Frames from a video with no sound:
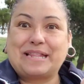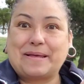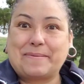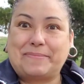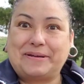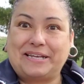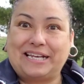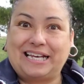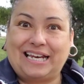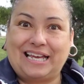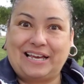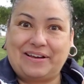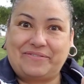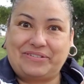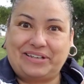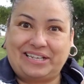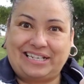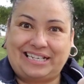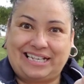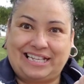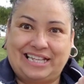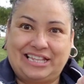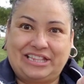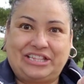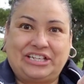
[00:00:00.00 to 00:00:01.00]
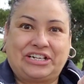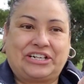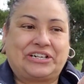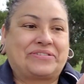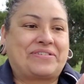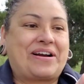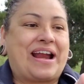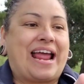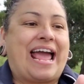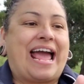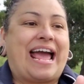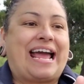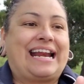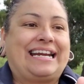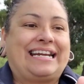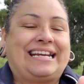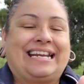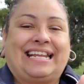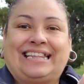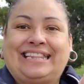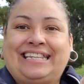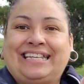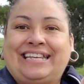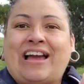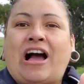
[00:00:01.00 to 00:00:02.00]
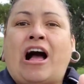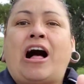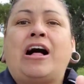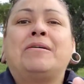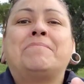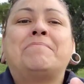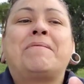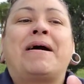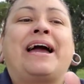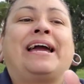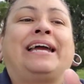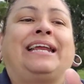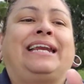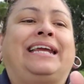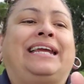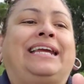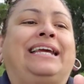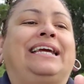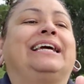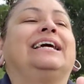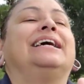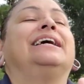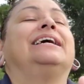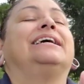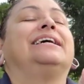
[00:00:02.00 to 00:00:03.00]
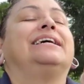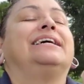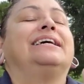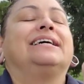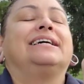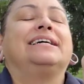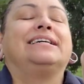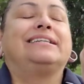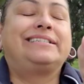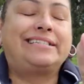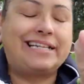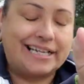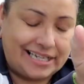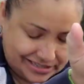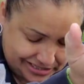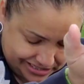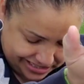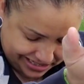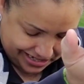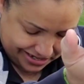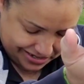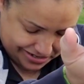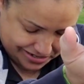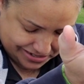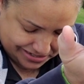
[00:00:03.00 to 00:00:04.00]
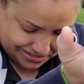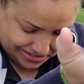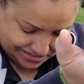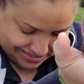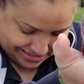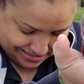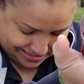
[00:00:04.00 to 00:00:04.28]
The beloved, the grand, the almighty Chelsea Yarns.